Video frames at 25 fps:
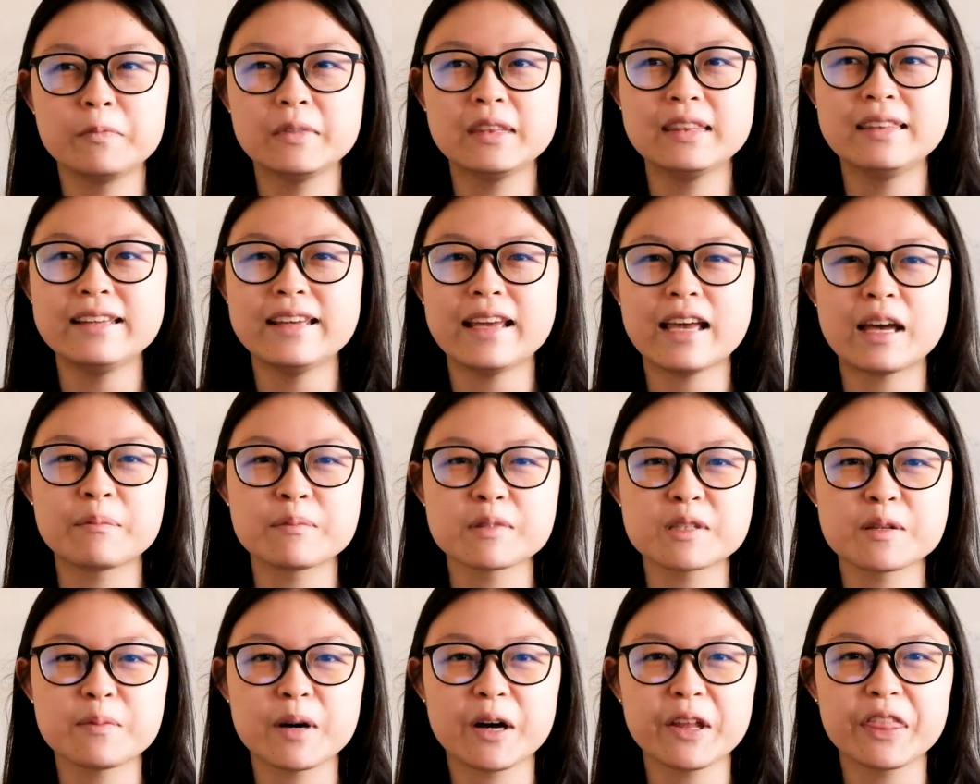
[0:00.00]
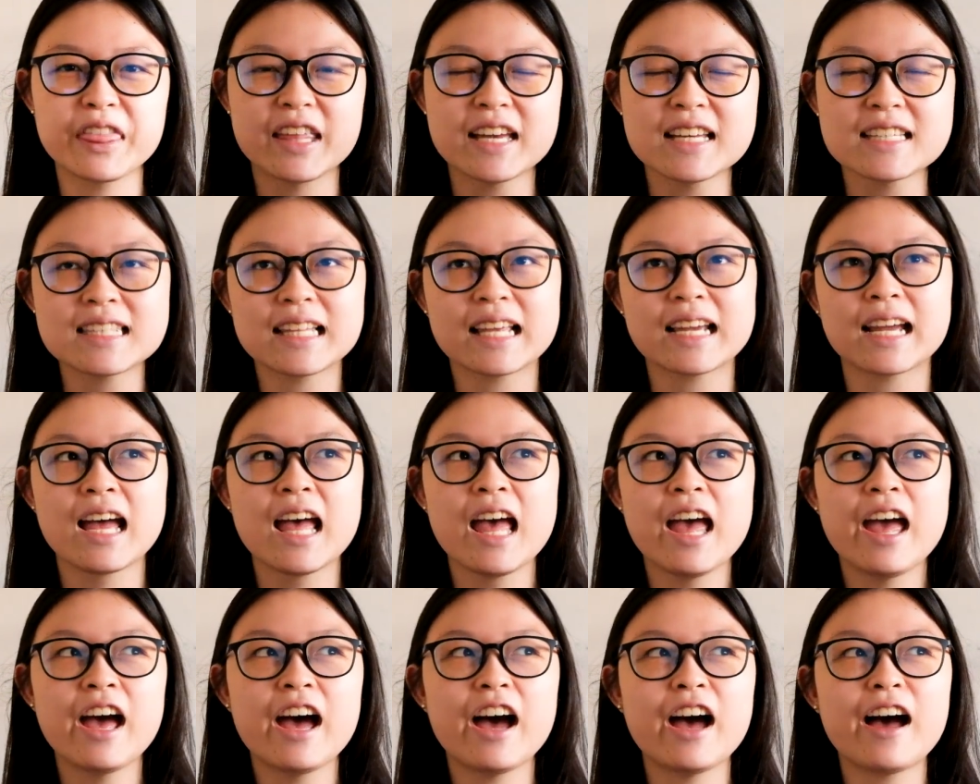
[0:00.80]
DMs about this. Like,
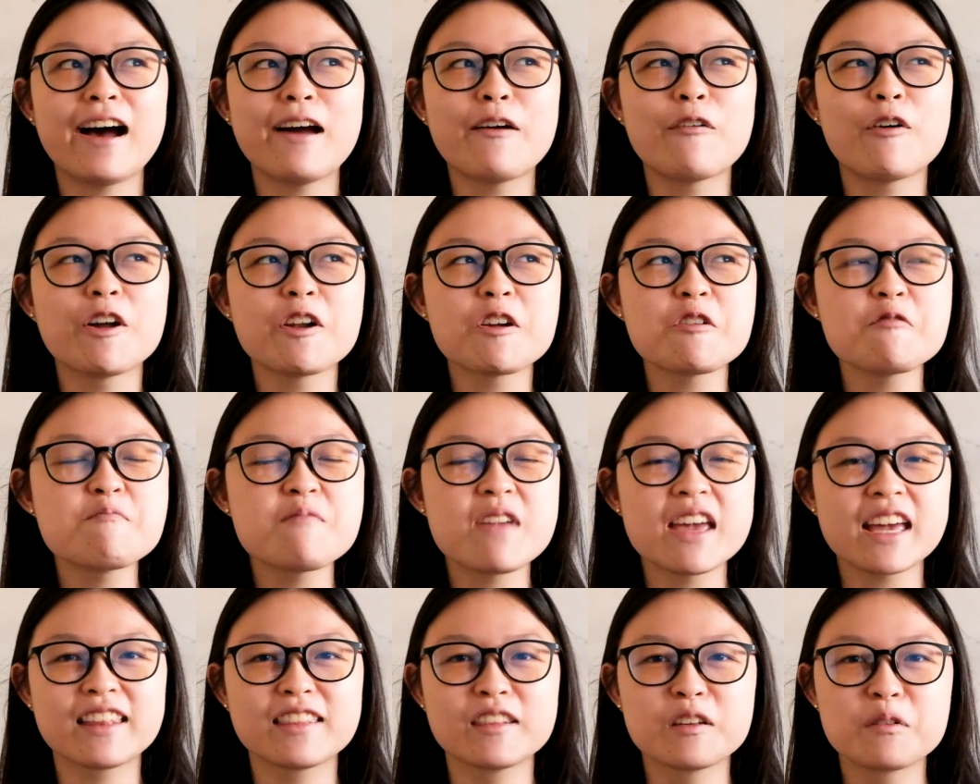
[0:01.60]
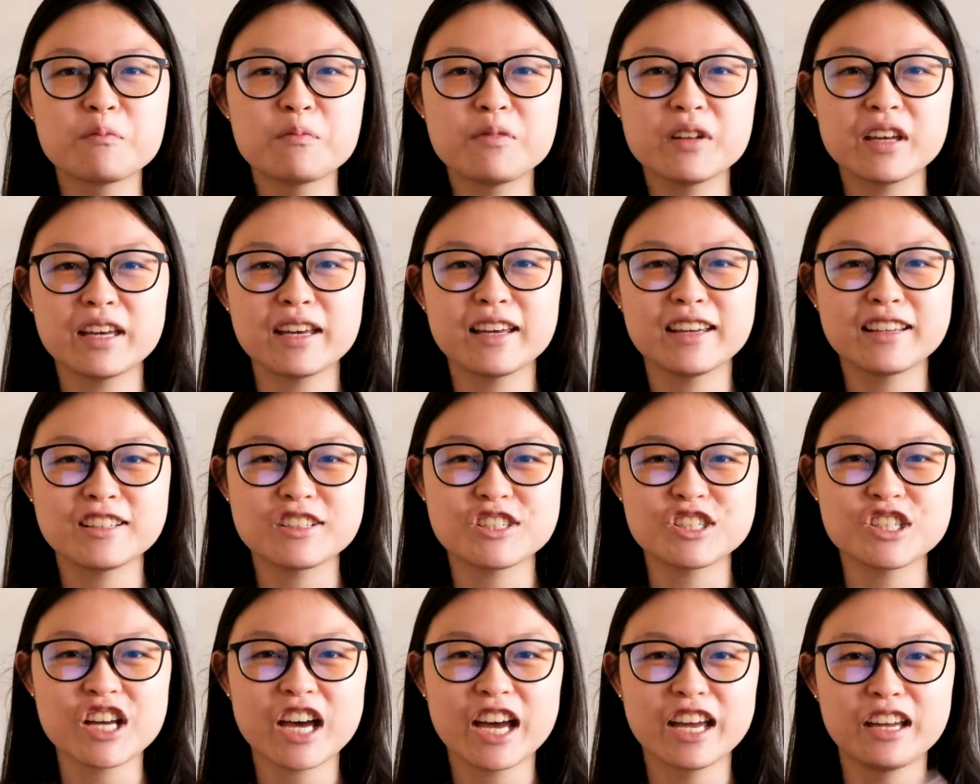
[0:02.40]
I want to make the big,
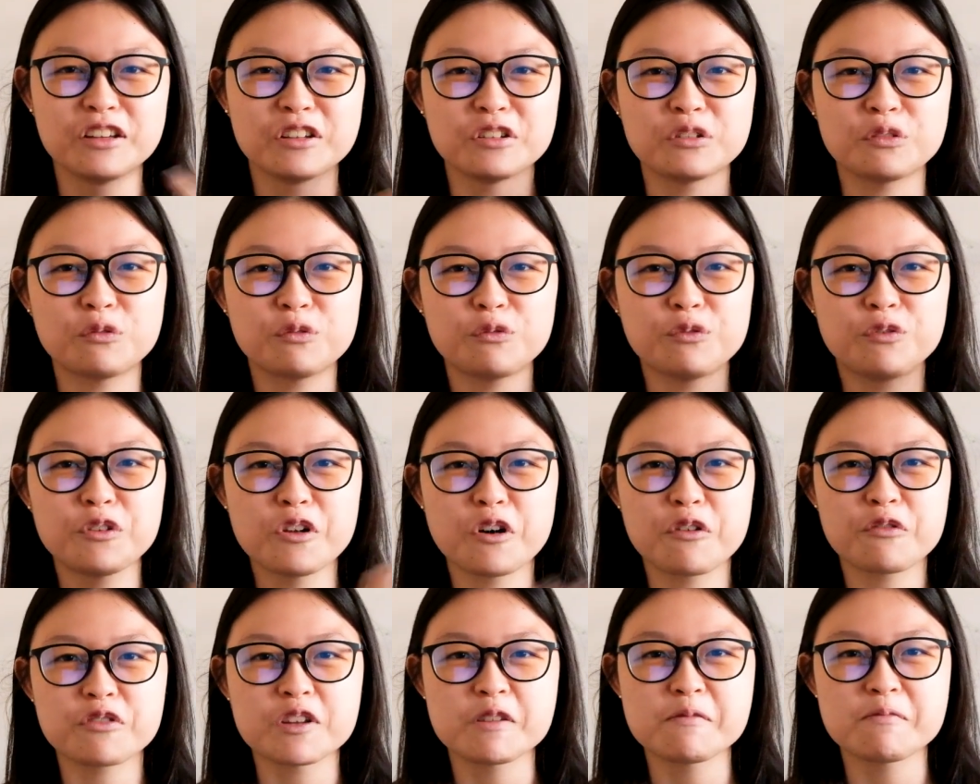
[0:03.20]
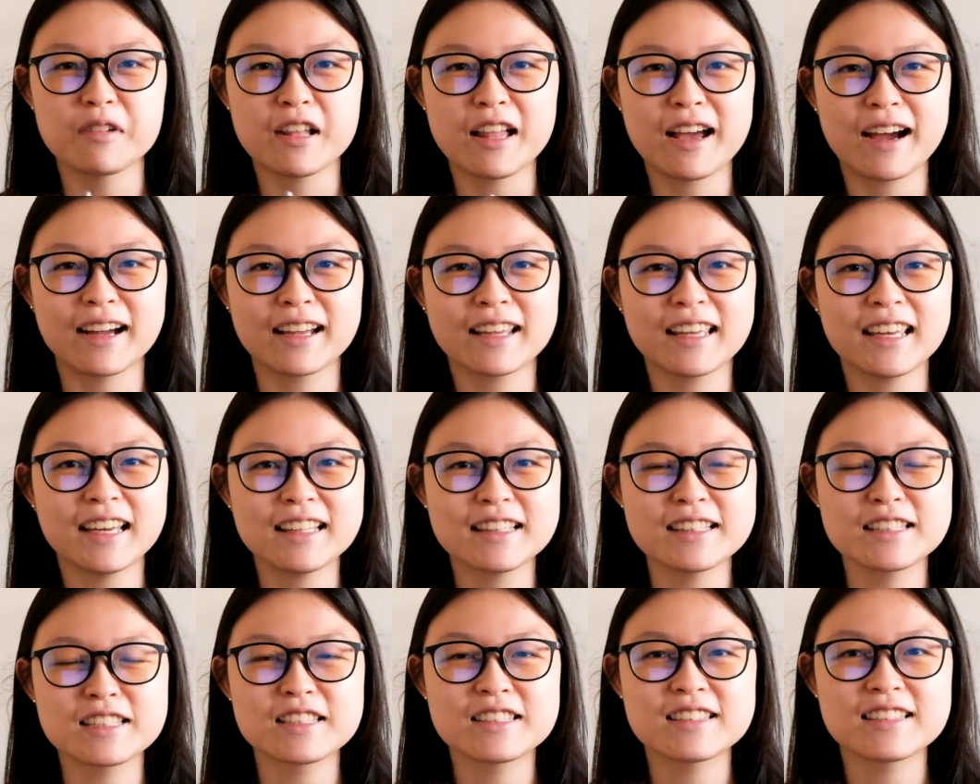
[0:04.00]
giant, fluffy
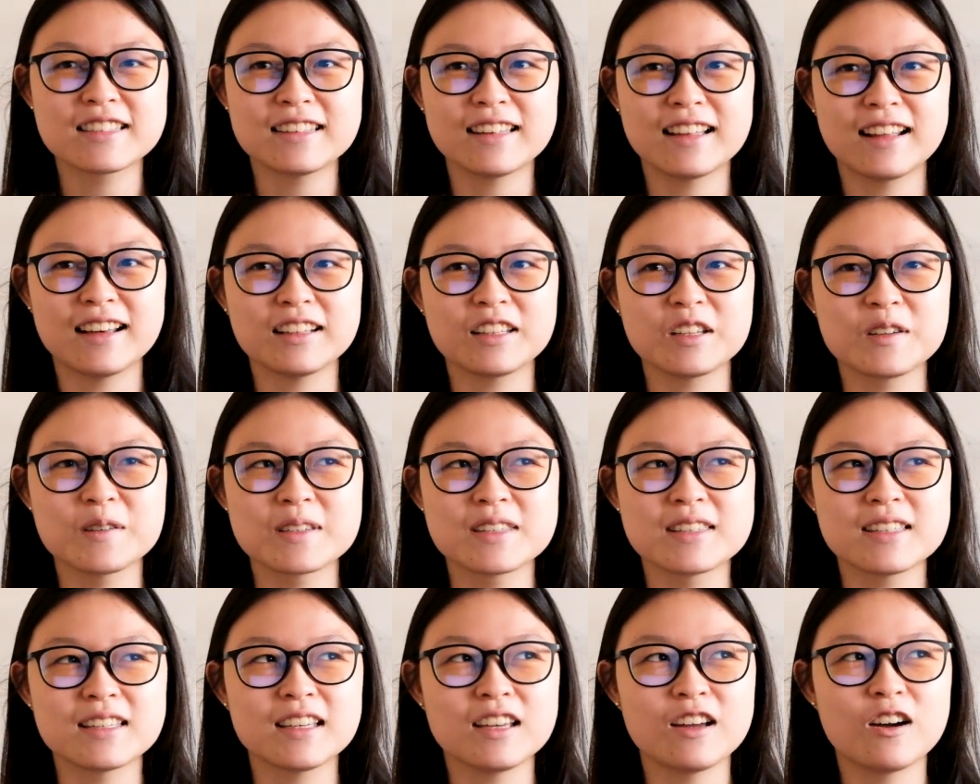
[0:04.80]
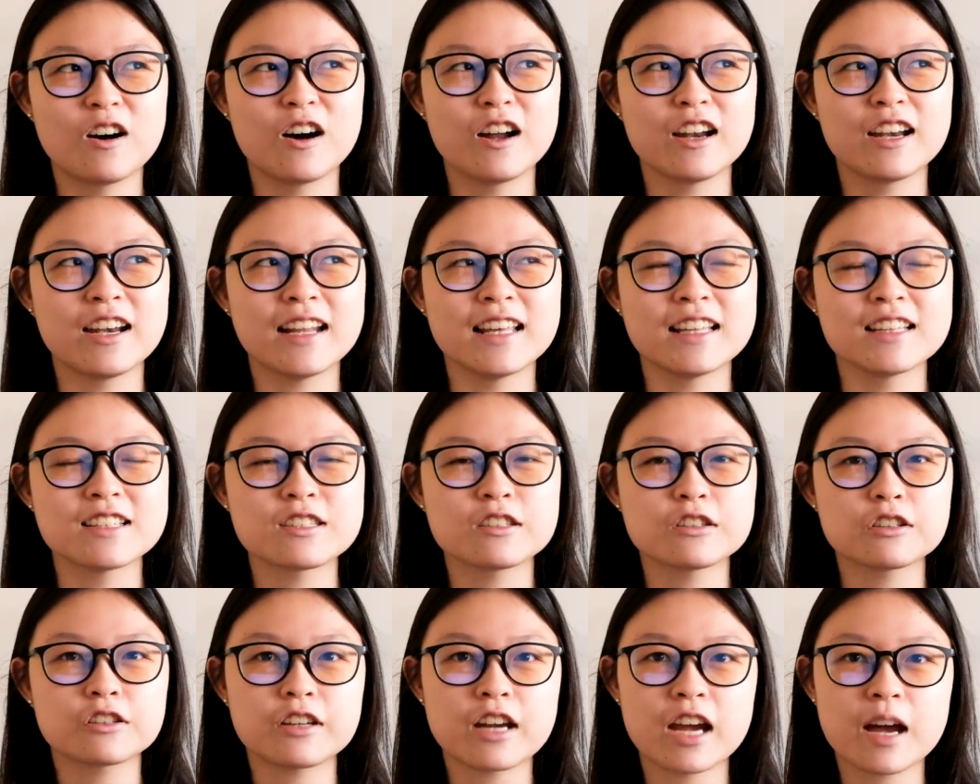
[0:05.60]
blankets that you see on
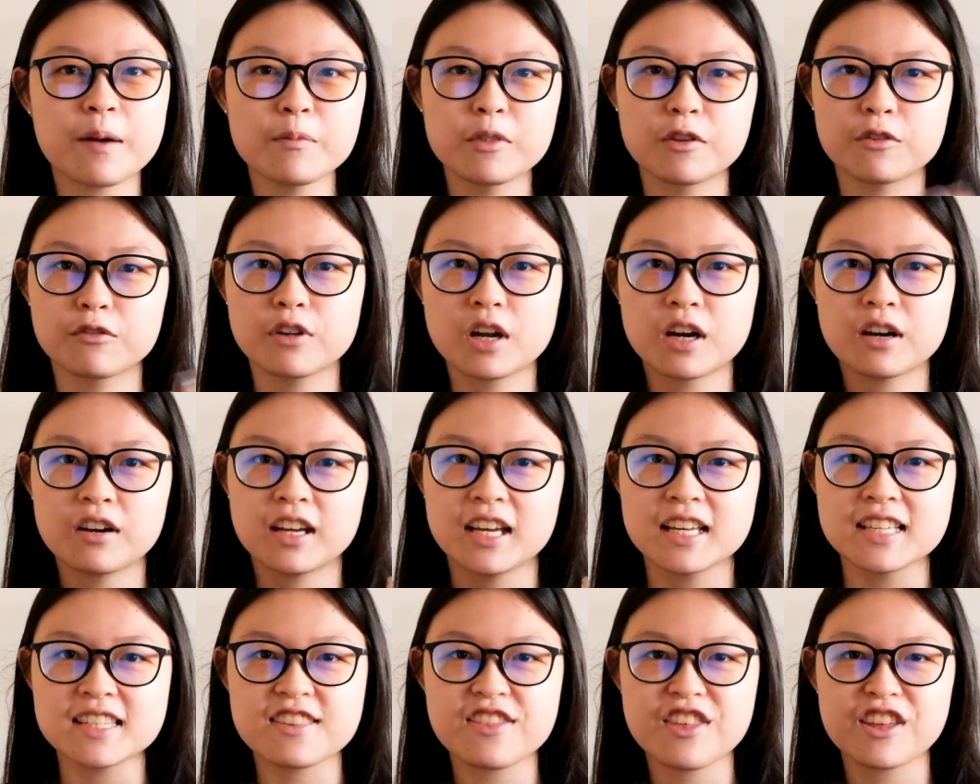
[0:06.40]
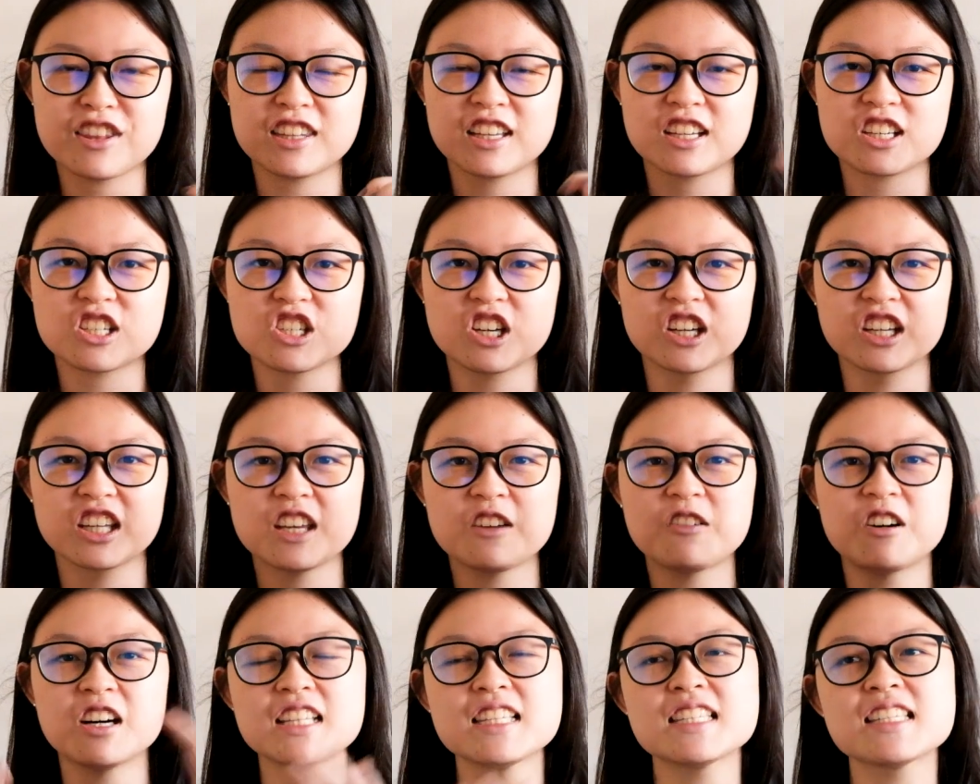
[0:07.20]
Instagram, the very aesthetic, chunky
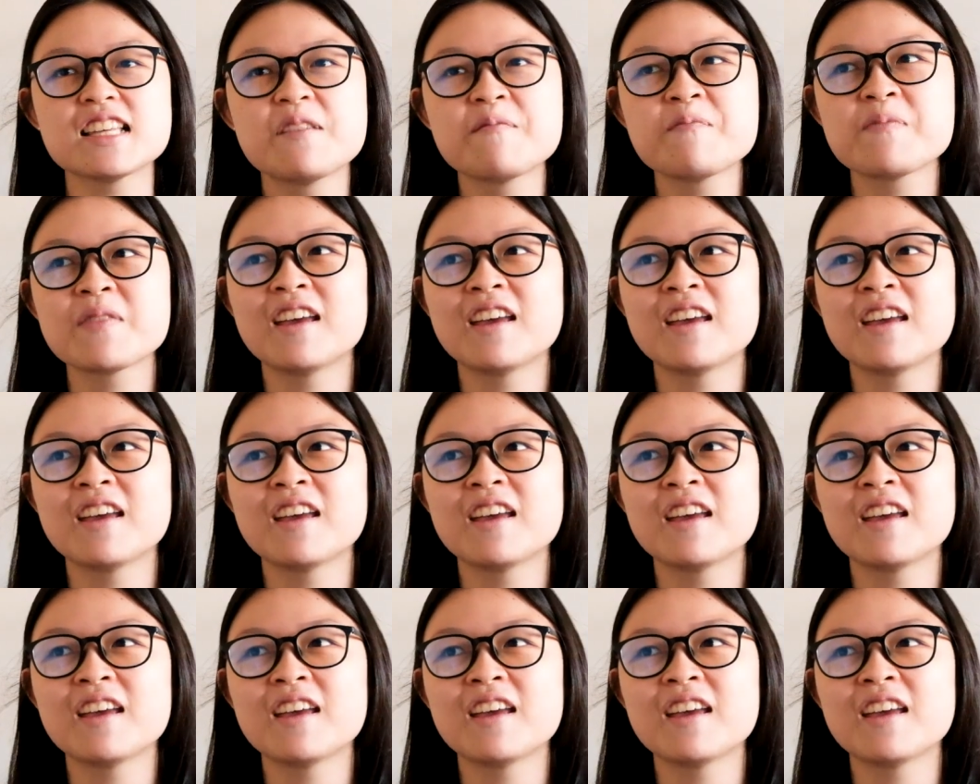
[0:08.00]
ones.